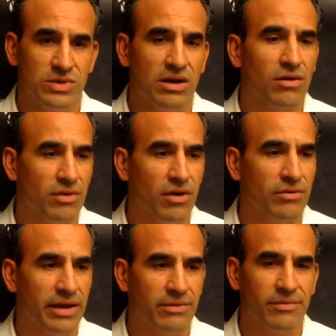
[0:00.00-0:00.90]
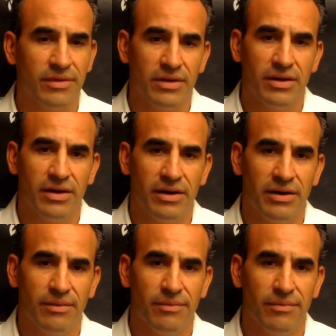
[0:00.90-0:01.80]
we all know that
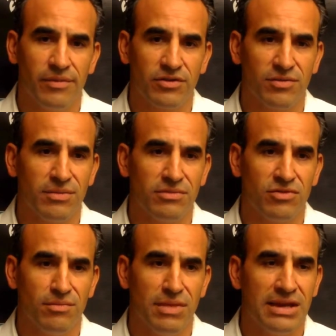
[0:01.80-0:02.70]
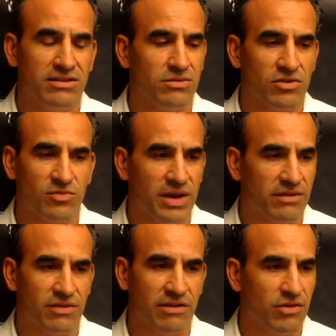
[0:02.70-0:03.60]
there's an amazing respect
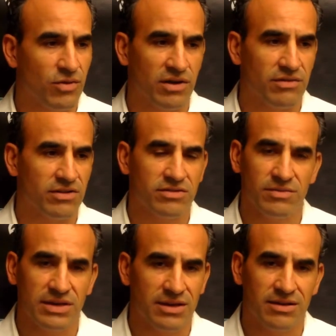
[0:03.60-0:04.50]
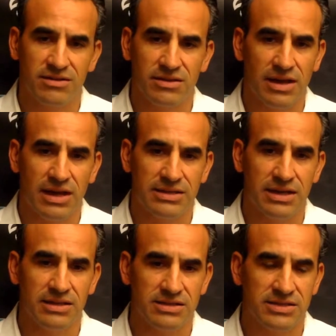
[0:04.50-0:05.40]
for every one of us because I tell
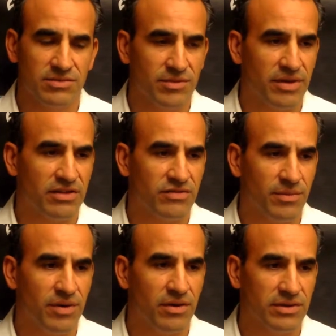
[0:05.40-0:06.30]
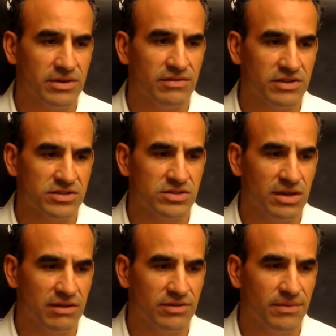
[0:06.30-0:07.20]
you, this is some of the best football in the Division II
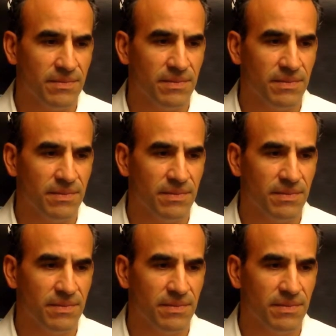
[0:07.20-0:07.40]
level.